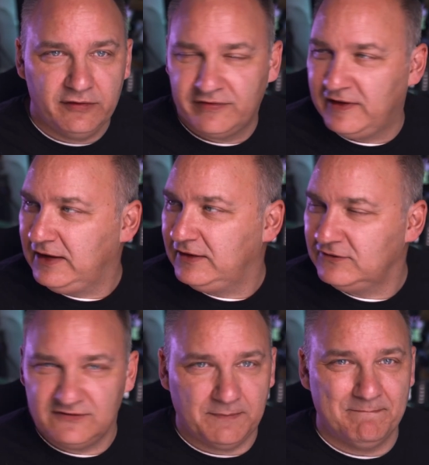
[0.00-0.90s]

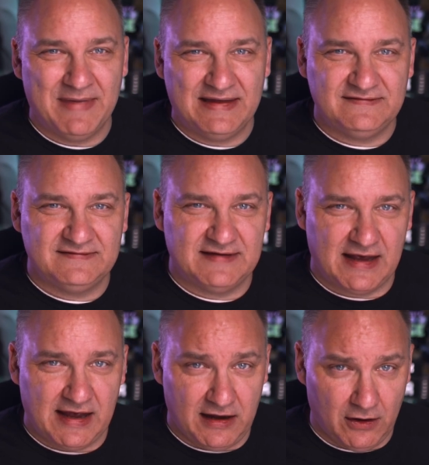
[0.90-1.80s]
things Meze.